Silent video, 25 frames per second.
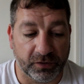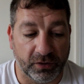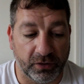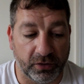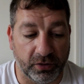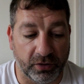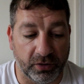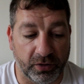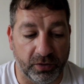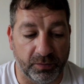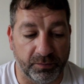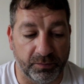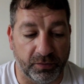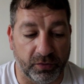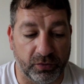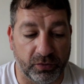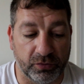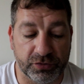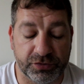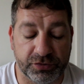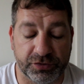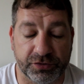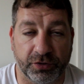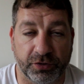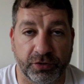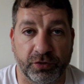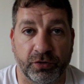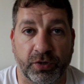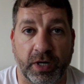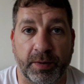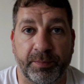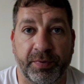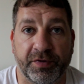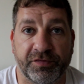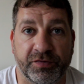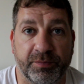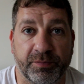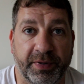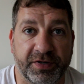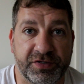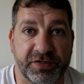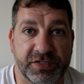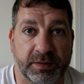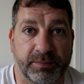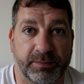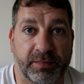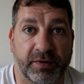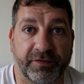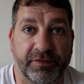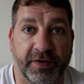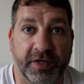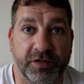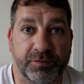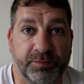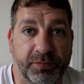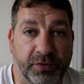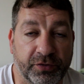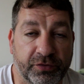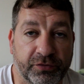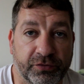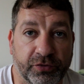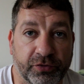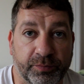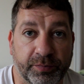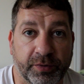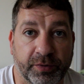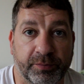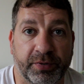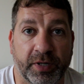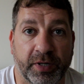Um, also, I put some pictures up my Facebook group,